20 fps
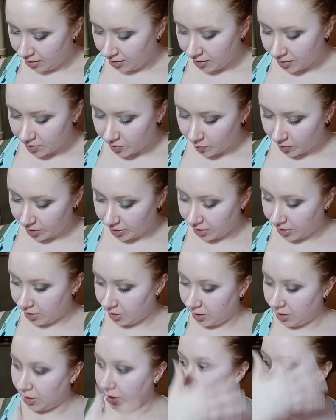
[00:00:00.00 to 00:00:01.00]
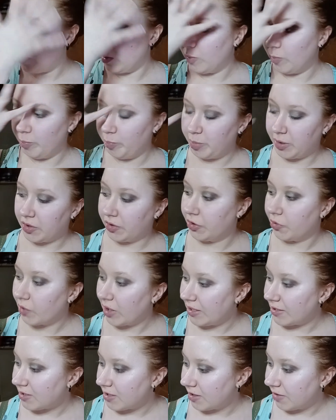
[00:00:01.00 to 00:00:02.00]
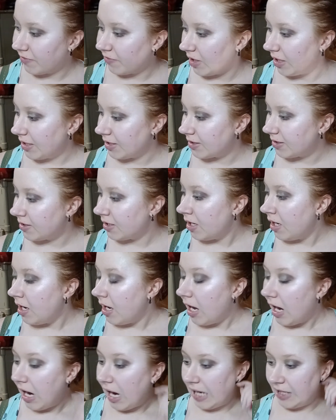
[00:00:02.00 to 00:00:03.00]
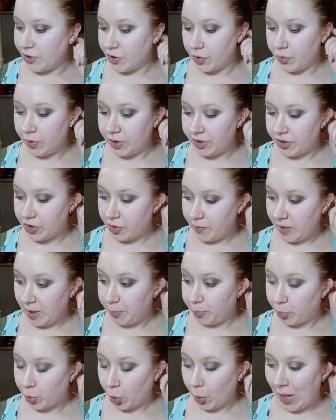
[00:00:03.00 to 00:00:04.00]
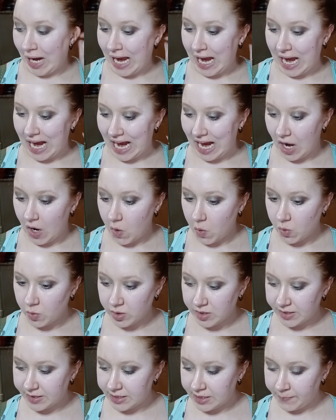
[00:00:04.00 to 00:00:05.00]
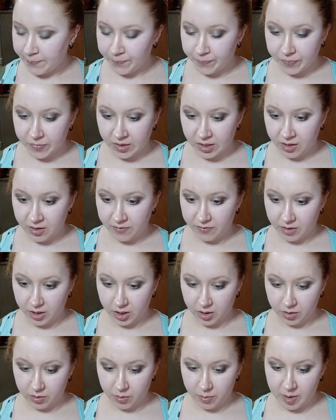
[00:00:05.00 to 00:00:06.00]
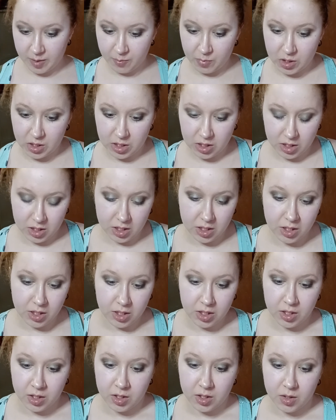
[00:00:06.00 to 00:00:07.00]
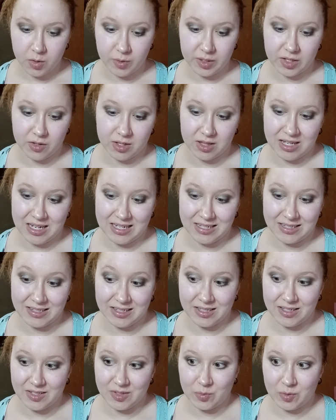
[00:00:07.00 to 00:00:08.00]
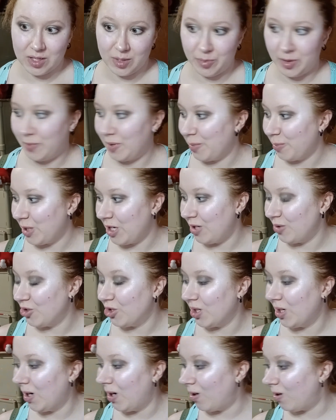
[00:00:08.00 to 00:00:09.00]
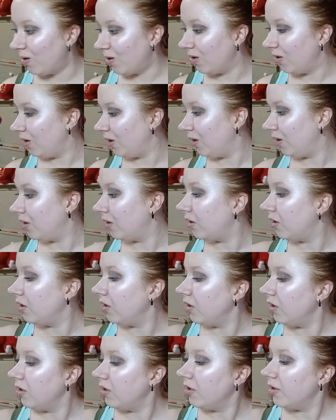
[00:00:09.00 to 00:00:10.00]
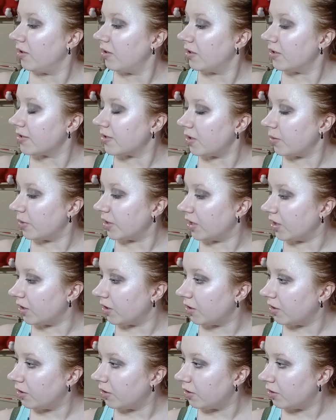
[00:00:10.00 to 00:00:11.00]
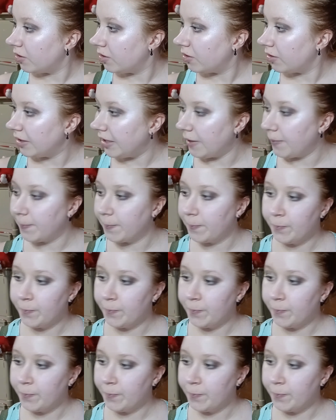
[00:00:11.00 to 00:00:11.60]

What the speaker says: So we're going to build the rest of the face. I do want to do my brows. If I can remember without glasses where I put my brow gel. Put it up here. Yeah.